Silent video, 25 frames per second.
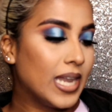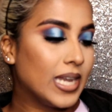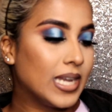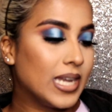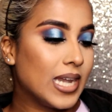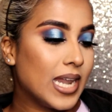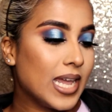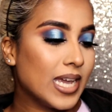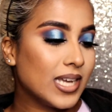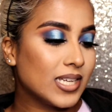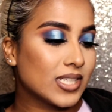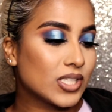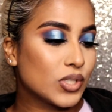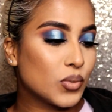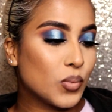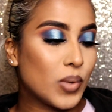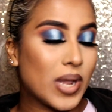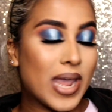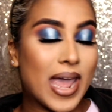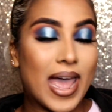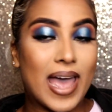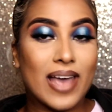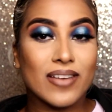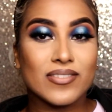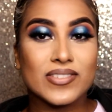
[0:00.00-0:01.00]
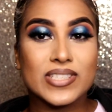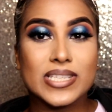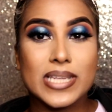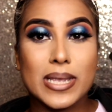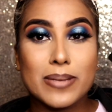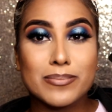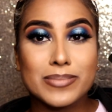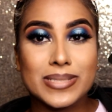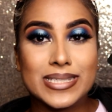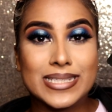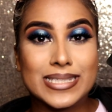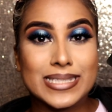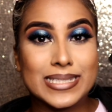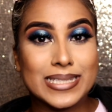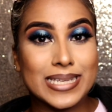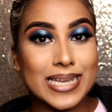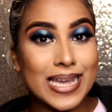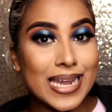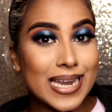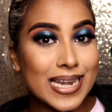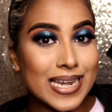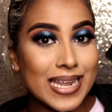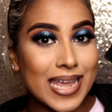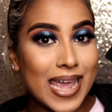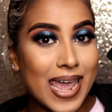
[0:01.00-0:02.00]
Next we have some
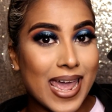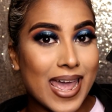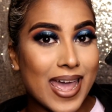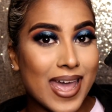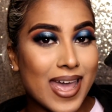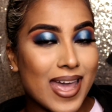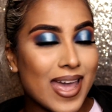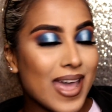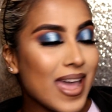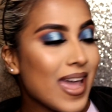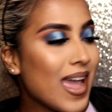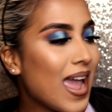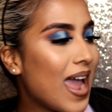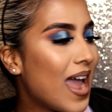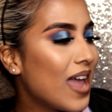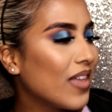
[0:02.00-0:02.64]
skincare,